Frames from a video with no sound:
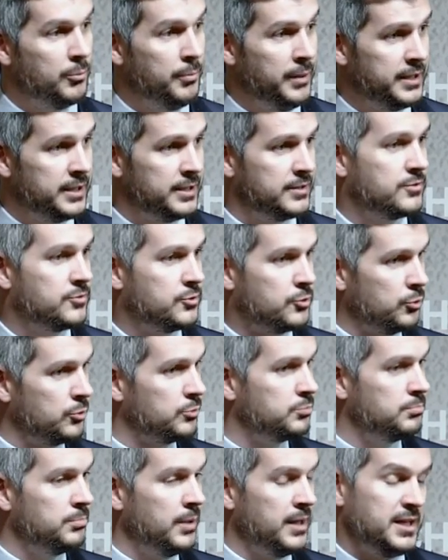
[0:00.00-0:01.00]
committed
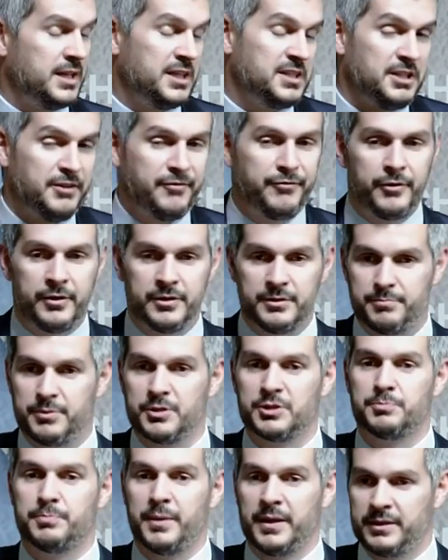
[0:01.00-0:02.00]
to make a
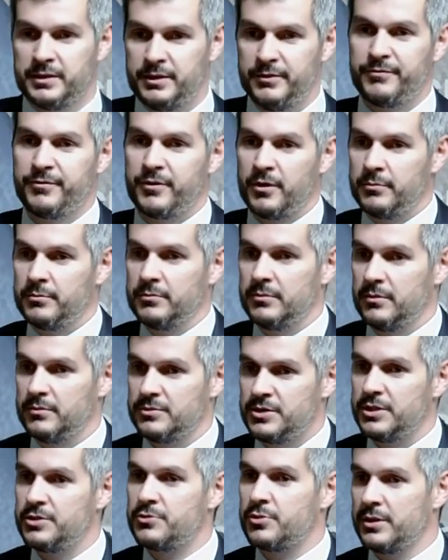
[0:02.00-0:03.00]
different perspective
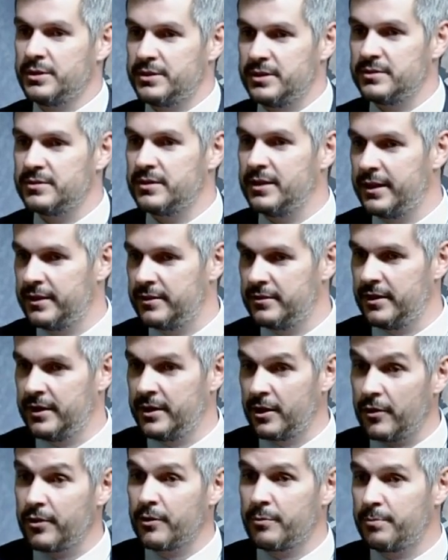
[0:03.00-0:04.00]
from G20s led
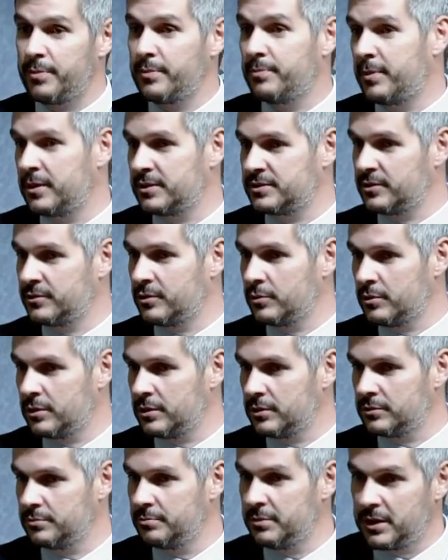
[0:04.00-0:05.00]
in other parts of the
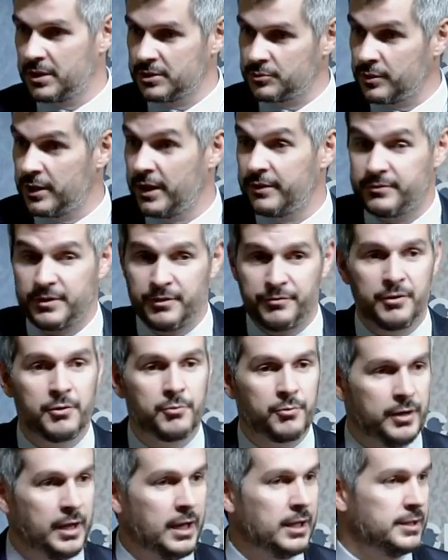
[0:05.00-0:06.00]
world, because we have
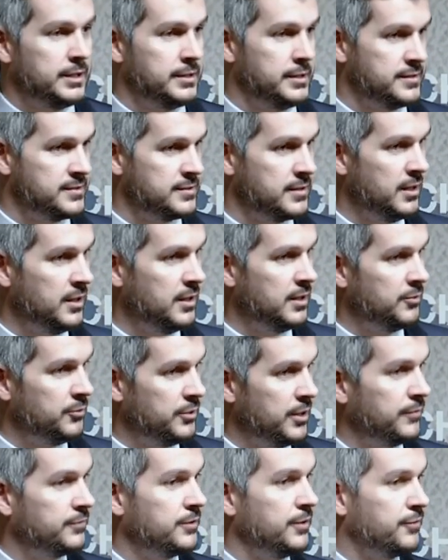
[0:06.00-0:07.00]
different realities,
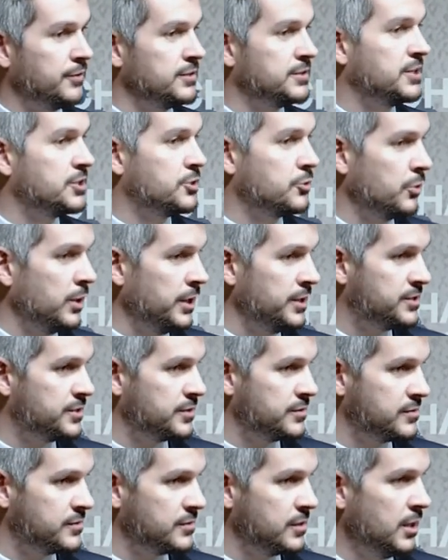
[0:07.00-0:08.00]
we have different
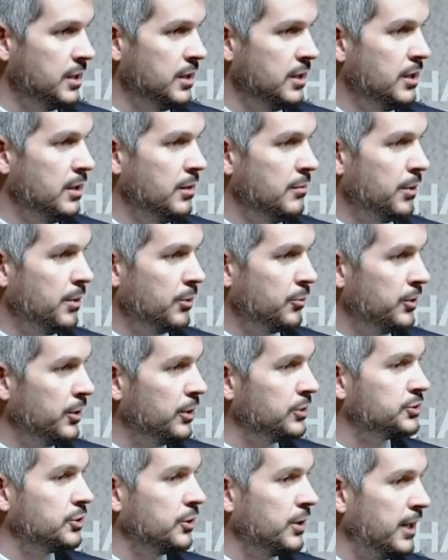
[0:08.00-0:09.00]
situations, but
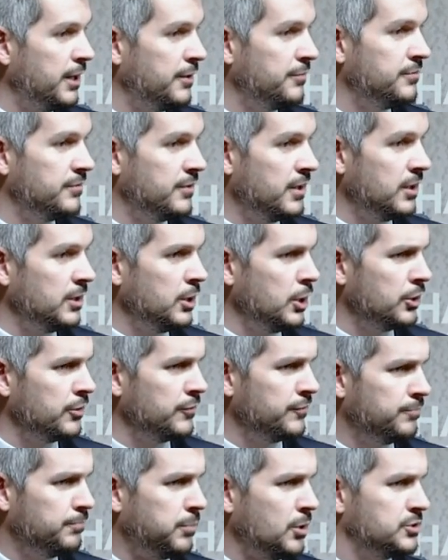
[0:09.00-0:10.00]
we also have a
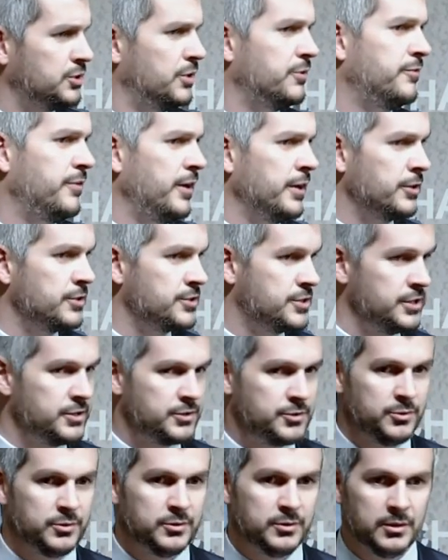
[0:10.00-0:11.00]
lot of positive
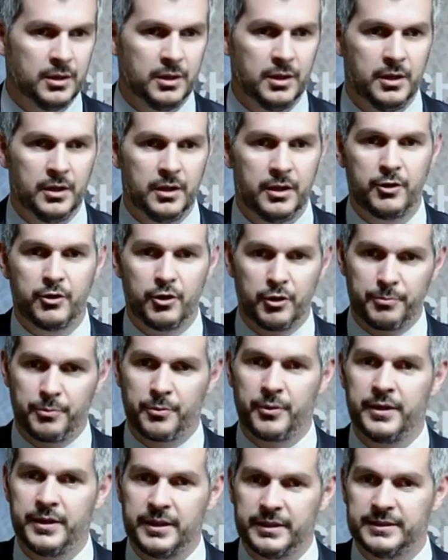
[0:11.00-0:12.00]
energy to
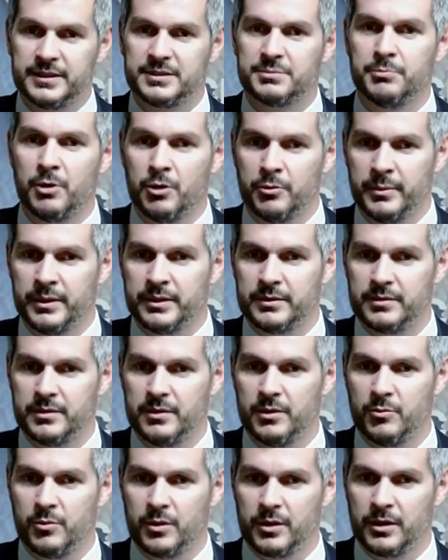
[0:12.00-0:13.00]
incorporate at this
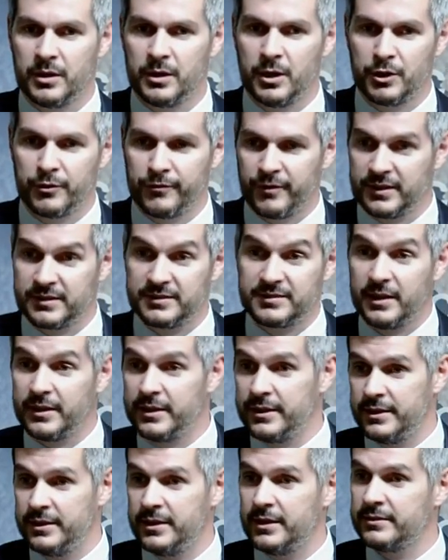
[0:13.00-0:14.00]
moment where a lot of
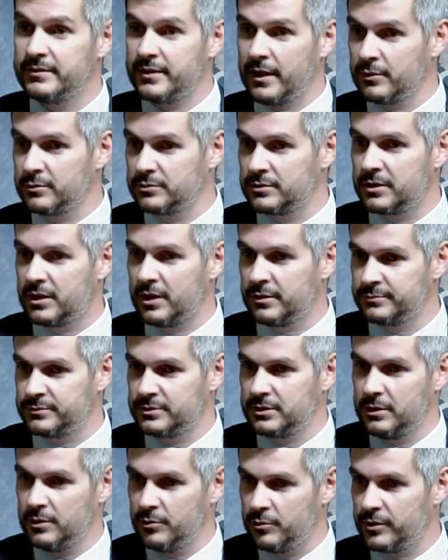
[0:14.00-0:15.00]
anxiety and doubt
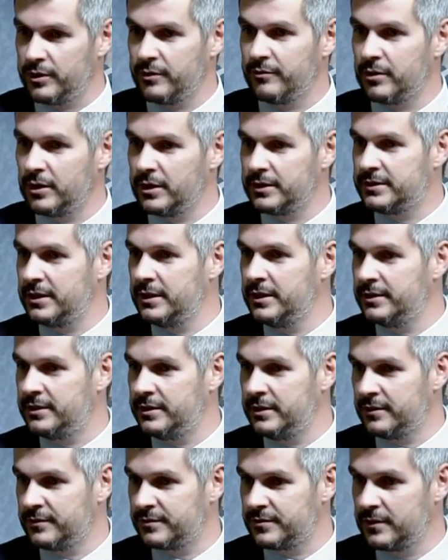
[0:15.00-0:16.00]
comes with the
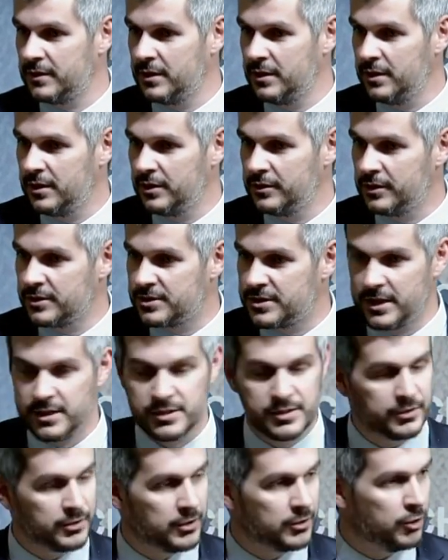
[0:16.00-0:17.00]
volatility of the
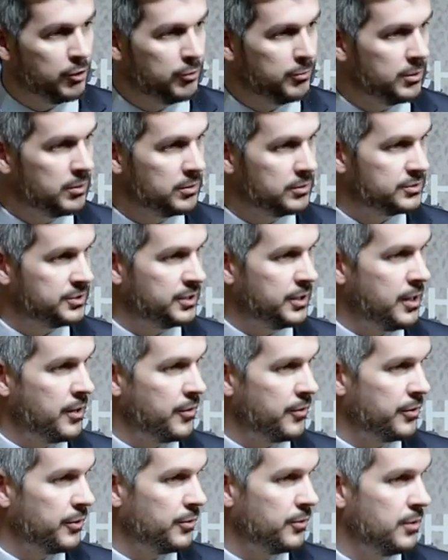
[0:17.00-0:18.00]
change in the global
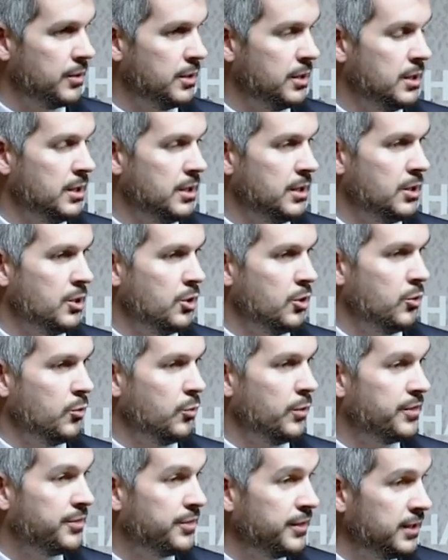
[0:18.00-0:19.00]
scenario.
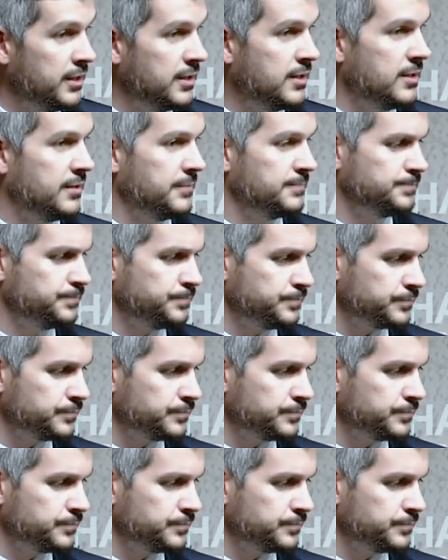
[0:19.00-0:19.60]
We think